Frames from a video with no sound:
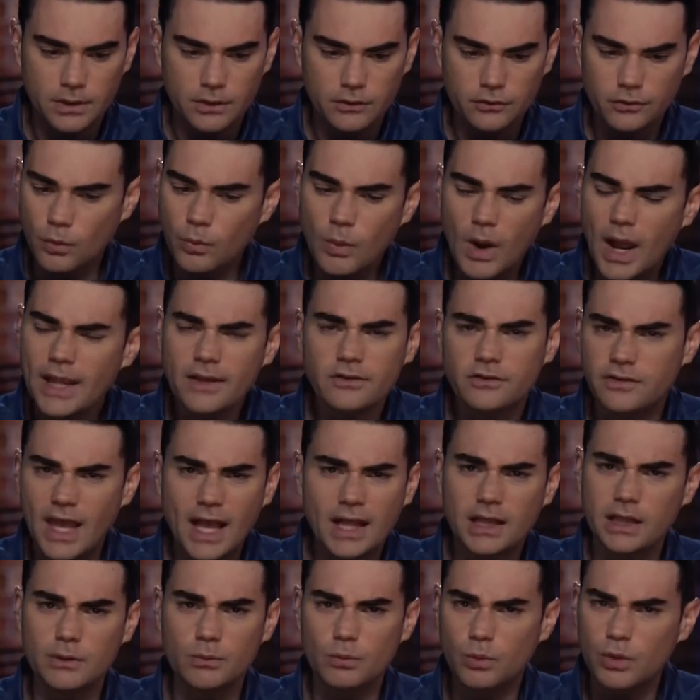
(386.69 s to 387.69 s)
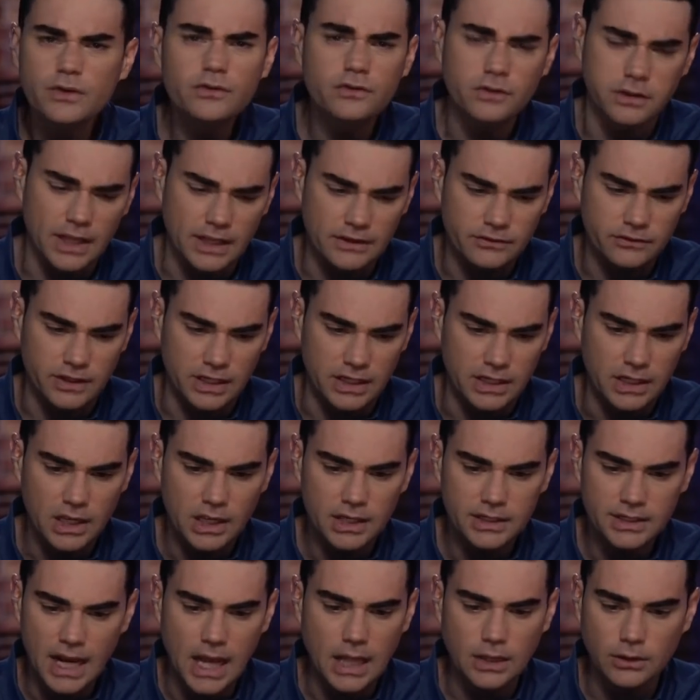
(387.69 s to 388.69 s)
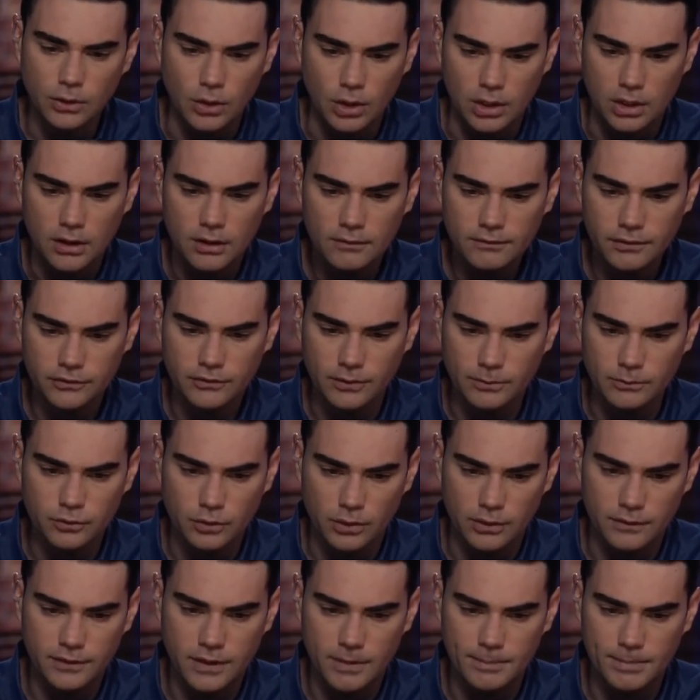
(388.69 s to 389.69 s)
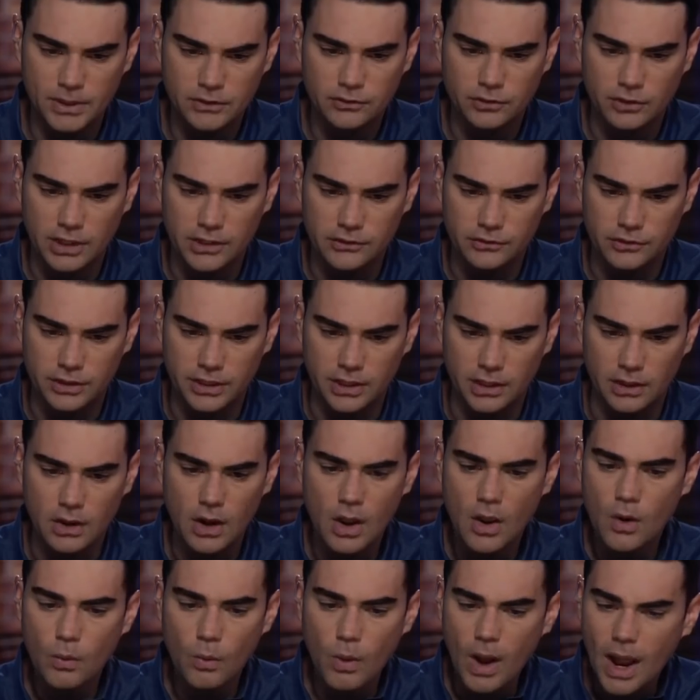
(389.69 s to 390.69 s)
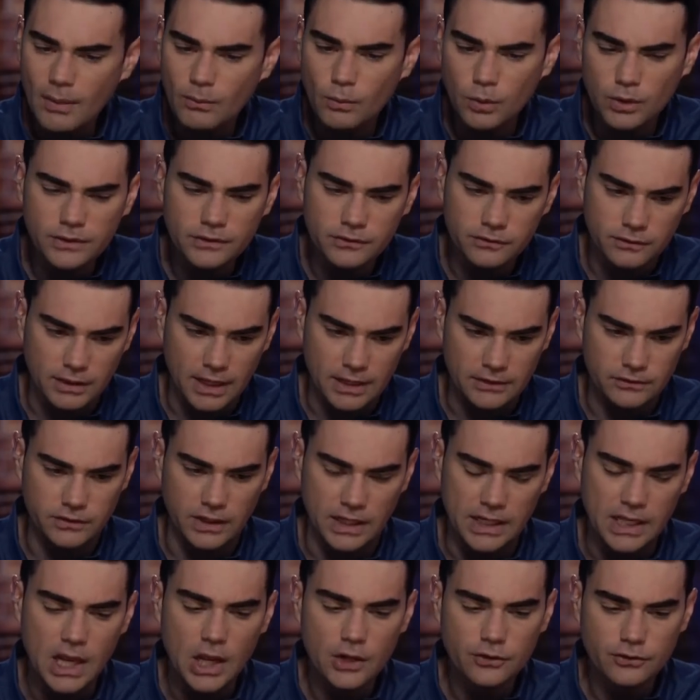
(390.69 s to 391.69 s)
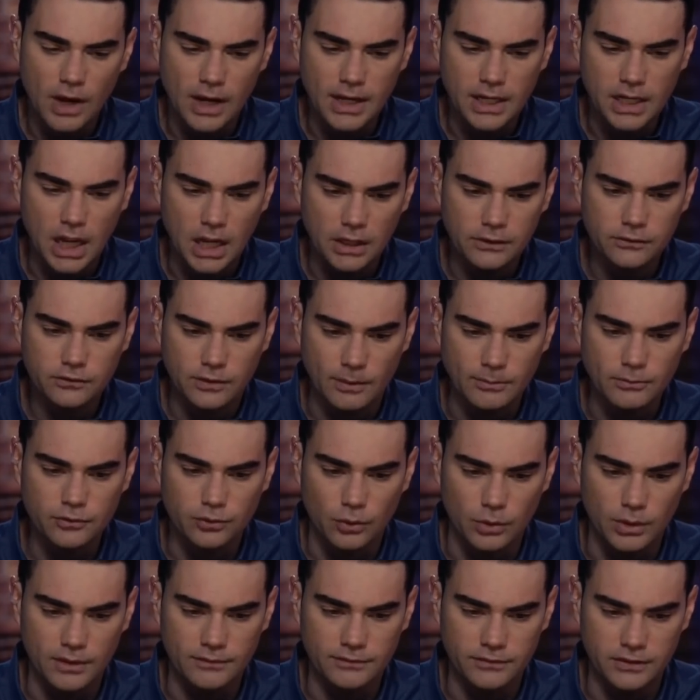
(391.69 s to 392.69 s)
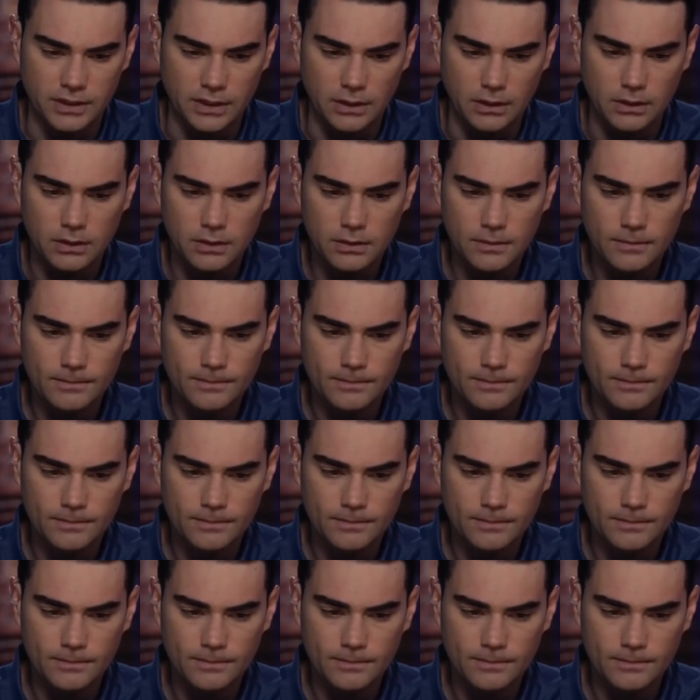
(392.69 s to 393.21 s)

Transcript: So why exactly would Zelensky not look for some sort of capitulation here? Why wouldn't Zelensky try to cut some sort of deal?